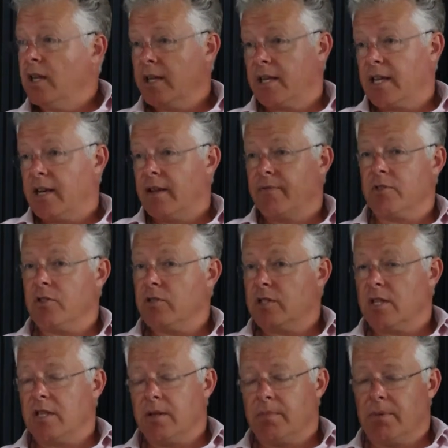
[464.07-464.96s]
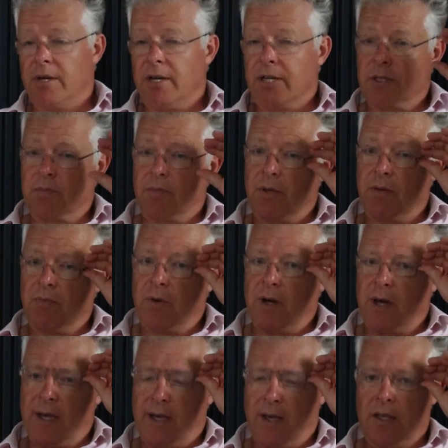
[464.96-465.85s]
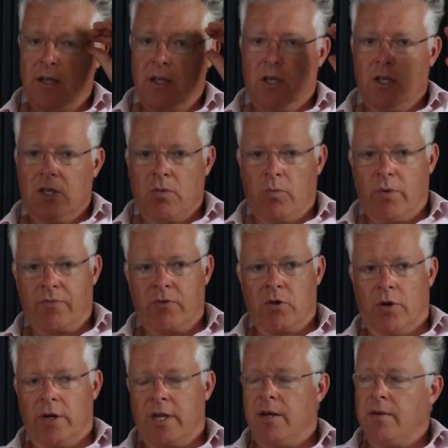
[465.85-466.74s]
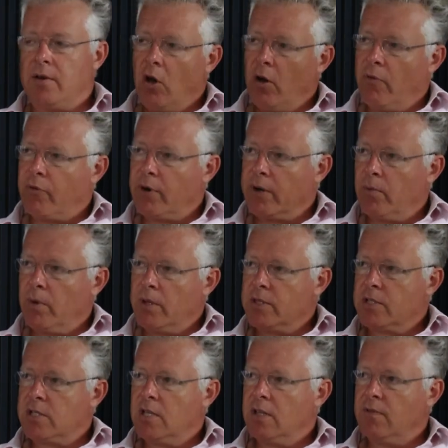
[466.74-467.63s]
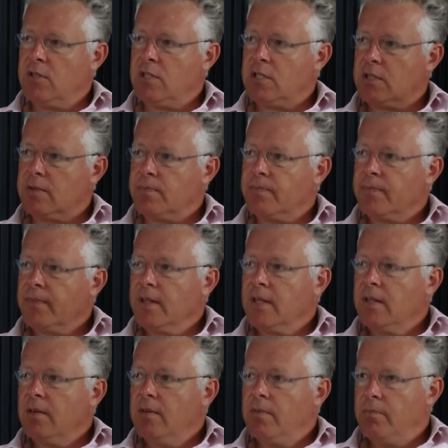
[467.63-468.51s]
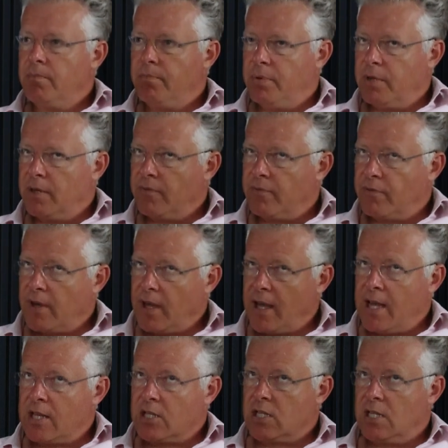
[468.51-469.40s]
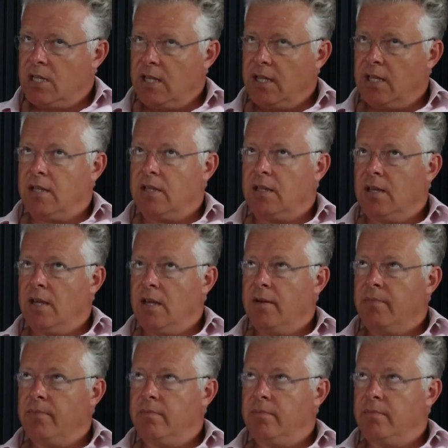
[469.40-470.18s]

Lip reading: Again, I've used it in the past, but where we've gone in offering one service, but have actually